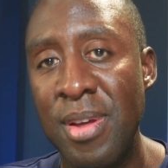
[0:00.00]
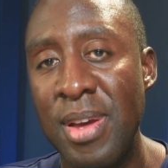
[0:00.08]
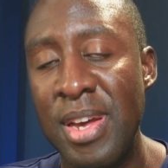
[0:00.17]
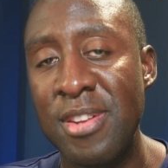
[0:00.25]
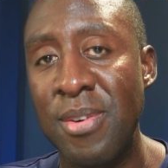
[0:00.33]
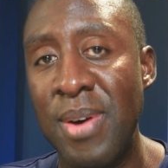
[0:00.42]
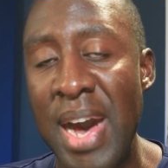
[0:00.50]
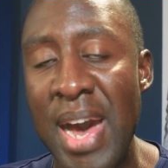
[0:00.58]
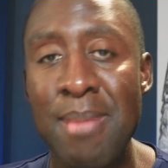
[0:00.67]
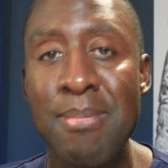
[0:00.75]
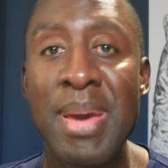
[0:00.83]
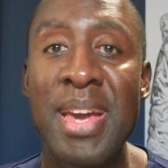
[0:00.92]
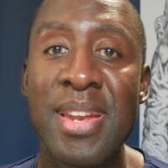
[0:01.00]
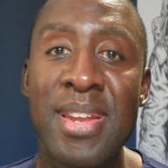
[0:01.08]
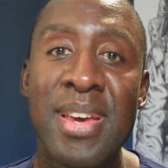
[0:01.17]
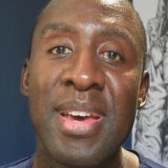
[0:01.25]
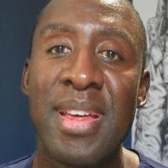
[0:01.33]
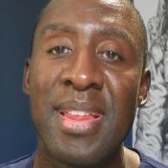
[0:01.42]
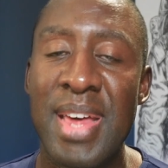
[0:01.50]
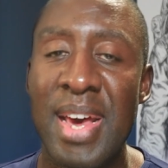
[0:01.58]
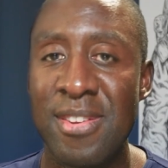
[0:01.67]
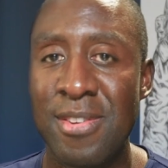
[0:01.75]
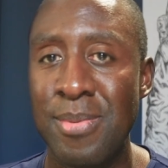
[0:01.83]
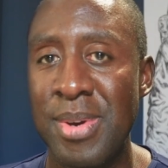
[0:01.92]
And so I made that
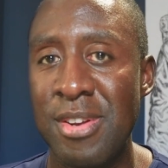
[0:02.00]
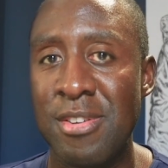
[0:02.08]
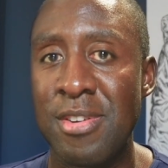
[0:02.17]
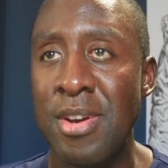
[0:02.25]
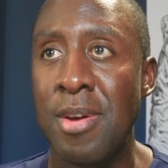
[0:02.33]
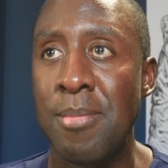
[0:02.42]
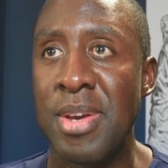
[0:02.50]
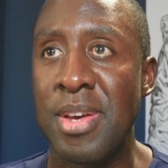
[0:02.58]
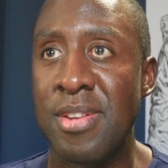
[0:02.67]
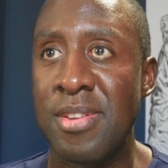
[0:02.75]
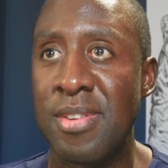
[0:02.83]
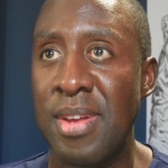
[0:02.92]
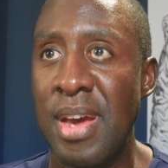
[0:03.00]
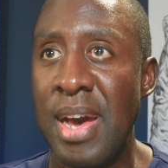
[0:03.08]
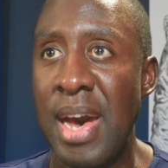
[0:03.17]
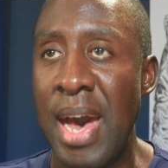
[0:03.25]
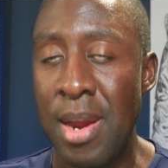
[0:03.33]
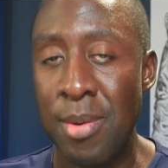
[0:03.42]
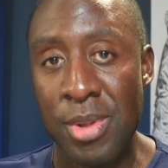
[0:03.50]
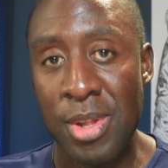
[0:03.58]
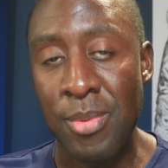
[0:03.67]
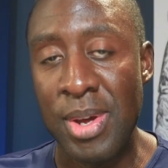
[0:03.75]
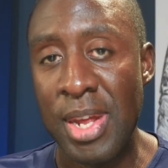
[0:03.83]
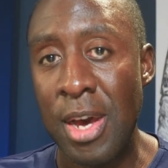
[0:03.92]
switch because I really
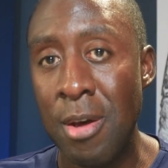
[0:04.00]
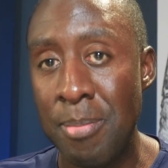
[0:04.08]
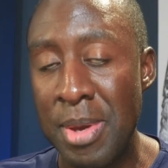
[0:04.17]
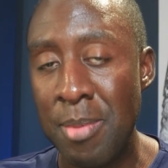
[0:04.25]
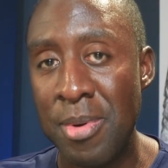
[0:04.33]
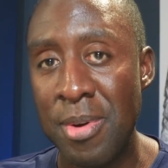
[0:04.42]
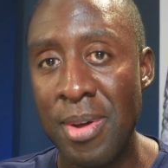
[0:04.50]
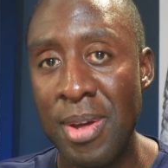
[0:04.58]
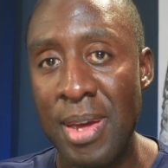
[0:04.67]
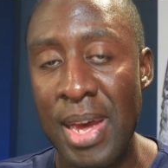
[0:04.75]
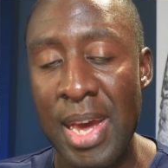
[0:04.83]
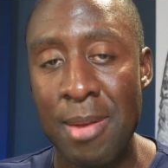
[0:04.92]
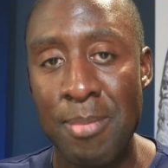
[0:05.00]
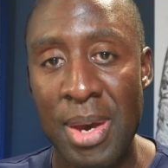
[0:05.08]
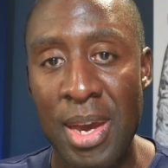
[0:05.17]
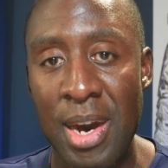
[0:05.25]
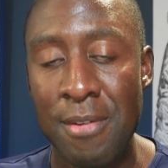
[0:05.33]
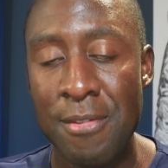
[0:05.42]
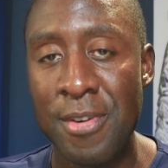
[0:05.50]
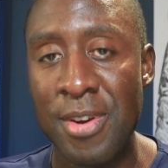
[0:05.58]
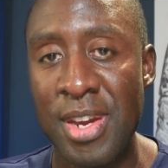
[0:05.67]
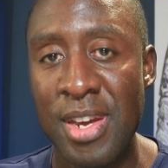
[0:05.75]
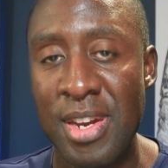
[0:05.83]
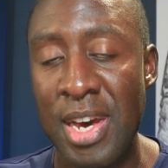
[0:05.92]
want to help people. And by
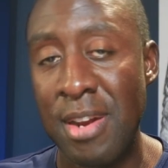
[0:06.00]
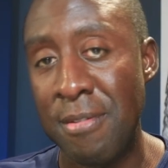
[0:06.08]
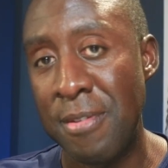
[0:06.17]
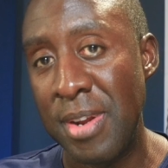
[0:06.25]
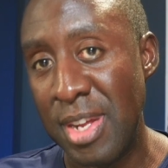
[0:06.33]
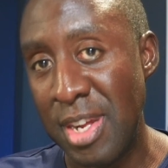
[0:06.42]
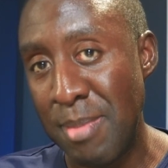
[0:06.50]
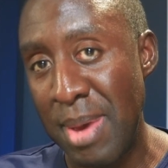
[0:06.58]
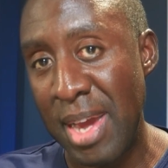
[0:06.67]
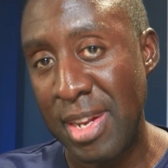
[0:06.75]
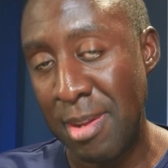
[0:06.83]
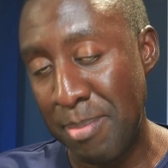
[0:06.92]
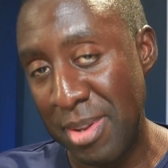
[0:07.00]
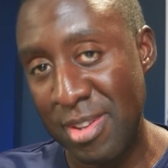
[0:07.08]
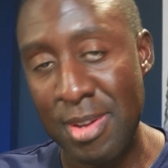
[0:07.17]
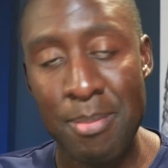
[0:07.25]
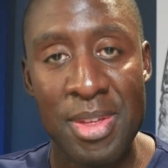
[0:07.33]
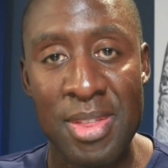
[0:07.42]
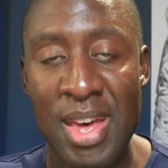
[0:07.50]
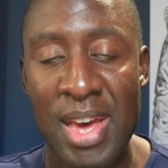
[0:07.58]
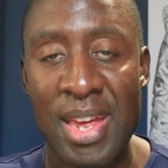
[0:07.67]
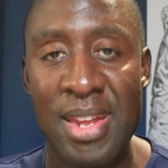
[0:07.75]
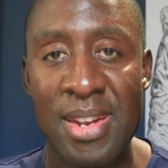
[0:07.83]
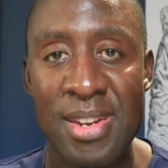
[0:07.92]
offering not a free lead magnet, but something
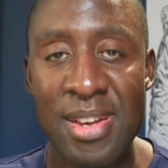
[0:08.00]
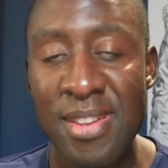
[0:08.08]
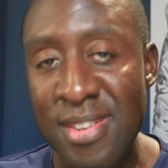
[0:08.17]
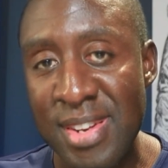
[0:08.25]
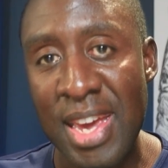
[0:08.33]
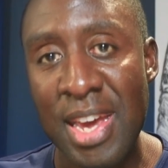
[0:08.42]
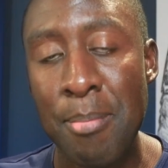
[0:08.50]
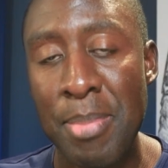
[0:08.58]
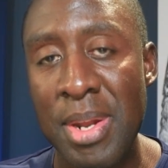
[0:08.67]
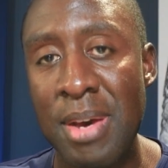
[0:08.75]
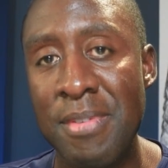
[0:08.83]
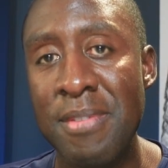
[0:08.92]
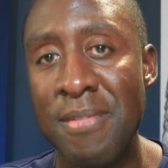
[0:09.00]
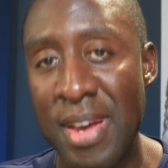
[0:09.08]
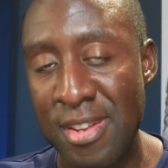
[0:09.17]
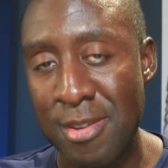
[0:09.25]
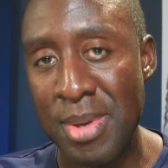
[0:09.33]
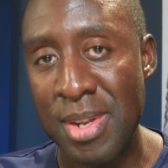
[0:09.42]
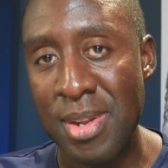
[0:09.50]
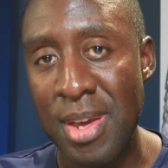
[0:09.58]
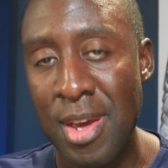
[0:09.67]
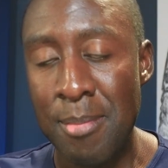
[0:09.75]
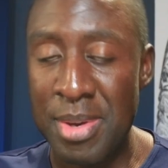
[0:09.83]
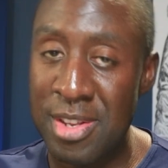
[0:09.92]
that does take a bit of investment,
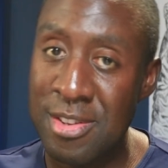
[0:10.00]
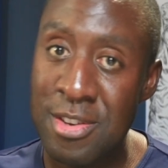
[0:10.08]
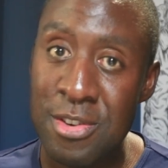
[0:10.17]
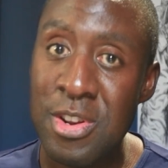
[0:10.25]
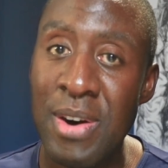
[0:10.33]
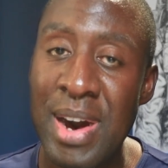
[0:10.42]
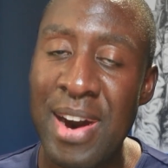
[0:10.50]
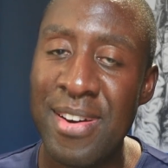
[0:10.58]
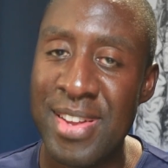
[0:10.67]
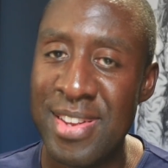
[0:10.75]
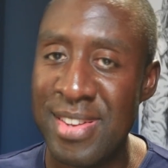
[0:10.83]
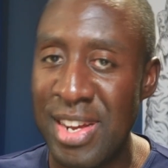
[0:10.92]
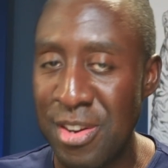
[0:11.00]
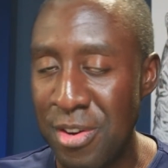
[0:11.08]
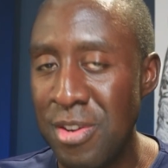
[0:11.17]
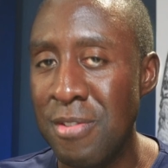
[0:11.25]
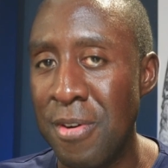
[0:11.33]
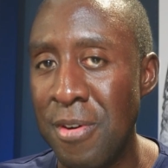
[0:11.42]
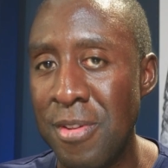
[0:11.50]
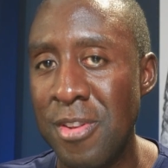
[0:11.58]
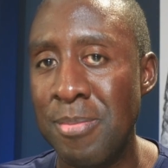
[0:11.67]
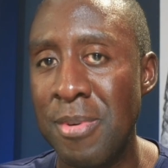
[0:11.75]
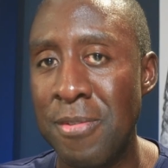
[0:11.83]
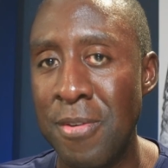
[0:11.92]
because you know how it is. I know you've heard this
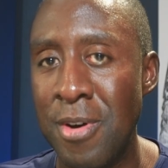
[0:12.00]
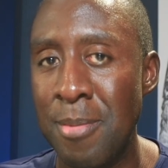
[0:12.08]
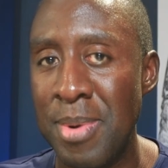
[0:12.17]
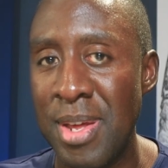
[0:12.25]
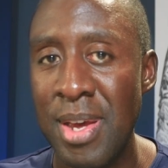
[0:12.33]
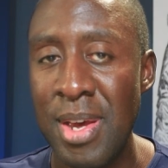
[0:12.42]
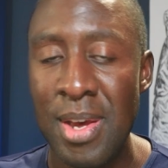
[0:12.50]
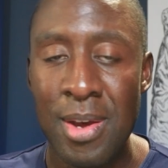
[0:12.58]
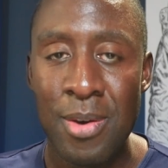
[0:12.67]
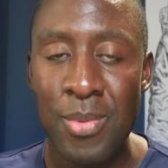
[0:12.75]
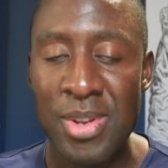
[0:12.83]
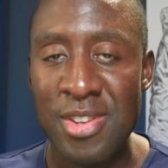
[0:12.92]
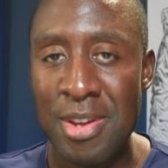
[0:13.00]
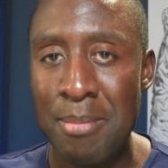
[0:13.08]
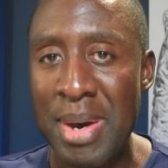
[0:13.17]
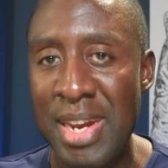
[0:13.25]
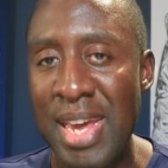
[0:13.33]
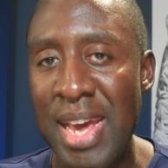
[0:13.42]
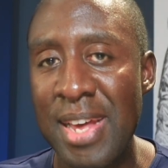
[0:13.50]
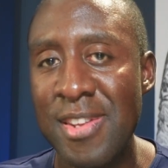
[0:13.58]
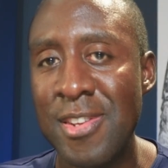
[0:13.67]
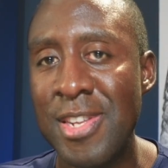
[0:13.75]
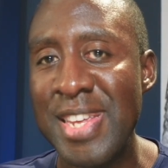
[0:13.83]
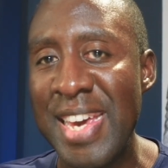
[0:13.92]
before, but when somebody has
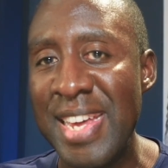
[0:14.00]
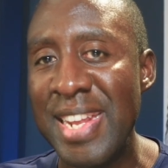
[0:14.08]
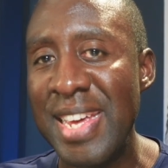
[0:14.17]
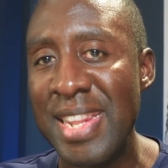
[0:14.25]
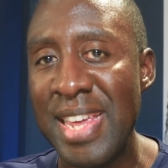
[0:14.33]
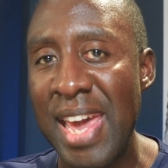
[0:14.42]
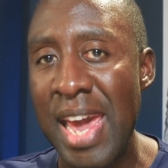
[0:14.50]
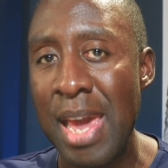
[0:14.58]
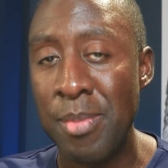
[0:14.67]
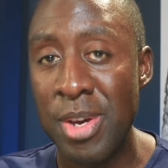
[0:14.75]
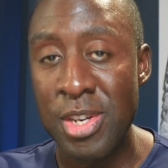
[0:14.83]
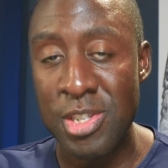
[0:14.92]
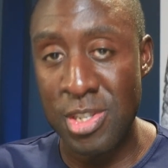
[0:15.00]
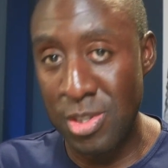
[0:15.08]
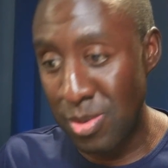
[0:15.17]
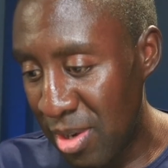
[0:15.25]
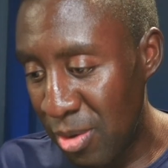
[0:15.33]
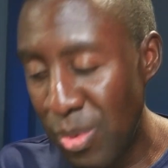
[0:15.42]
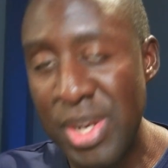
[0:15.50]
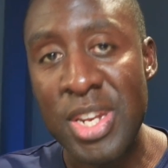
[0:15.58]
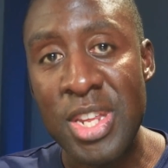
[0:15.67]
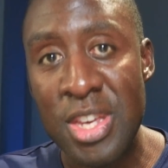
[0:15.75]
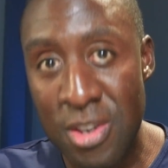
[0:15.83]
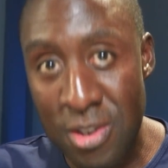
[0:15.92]
skin in the game, shoot, when
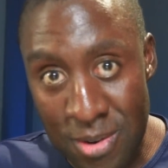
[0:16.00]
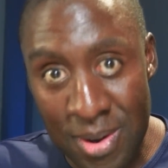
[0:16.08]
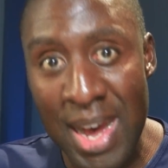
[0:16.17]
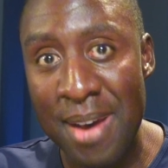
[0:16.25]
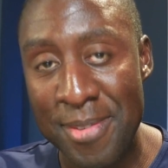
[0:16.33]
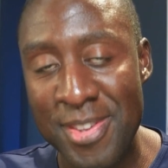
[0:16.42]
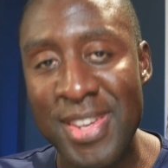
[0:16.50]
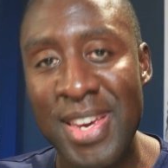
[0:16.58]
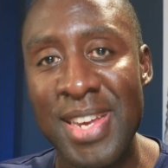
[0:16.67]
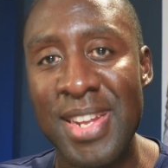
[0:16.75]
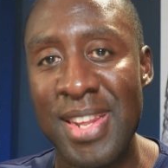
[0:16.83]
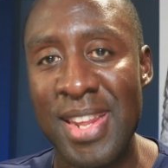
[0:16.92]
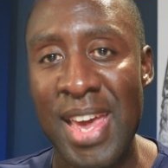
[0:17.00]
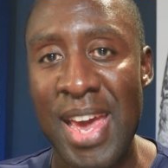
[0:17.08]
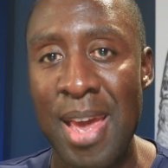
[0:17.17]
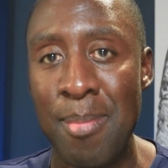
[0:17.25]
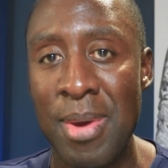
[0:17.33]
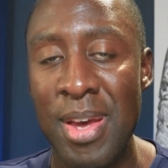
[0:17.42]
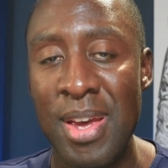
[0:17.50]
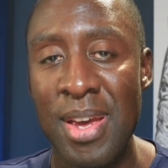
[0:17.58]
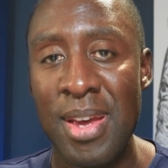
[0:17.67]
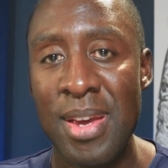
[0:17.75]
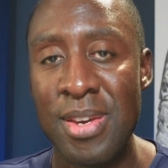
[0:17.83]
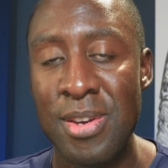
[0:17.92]
you have skin in the game,
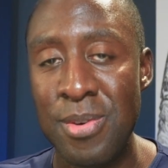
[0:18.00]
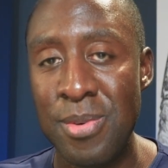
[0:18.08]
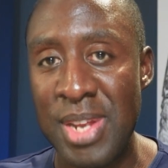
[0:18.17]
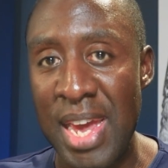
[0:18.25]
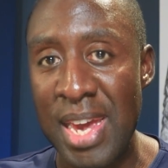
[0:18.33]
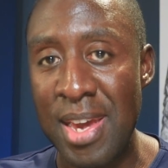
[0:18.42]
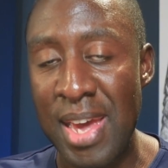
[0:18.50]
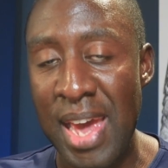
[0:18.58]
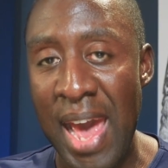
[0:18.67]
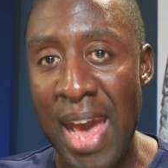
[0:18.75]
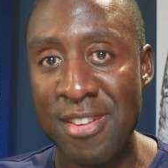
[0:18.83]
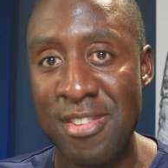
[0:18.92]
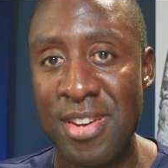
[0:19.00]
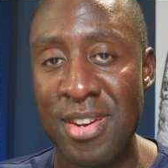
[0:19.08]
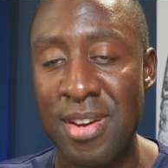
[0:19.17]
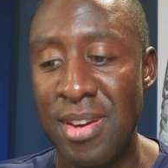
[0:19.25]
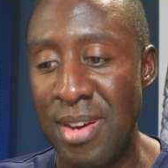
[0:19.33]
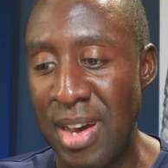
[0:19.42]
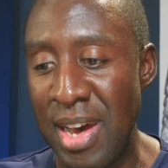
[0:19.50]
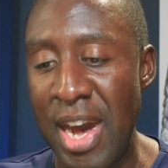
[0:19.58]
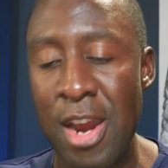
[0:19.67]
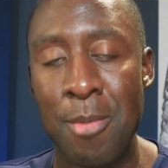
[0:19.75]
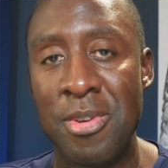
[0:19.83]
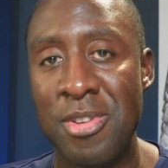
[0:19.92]
you take action a
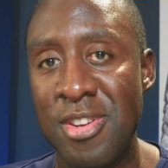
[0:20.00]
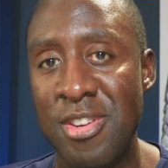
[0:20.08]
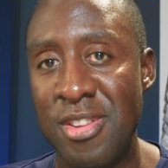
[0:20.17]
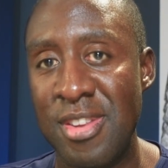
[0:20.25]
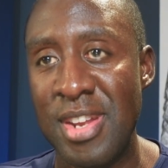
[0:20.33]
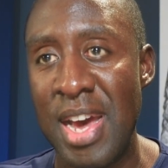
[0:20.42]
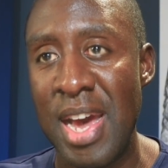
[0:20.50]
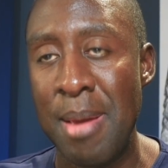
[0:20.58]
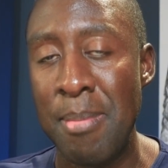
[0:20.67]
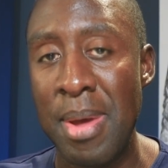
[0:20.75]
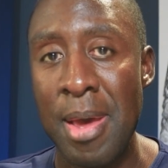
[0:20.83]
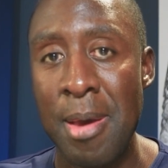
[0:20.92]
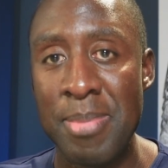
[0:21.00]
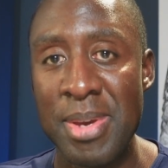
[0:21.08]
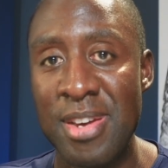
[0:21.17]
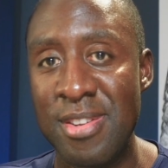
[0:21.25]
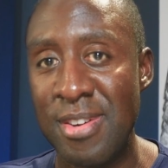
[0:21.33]
higher percentage of the time because you're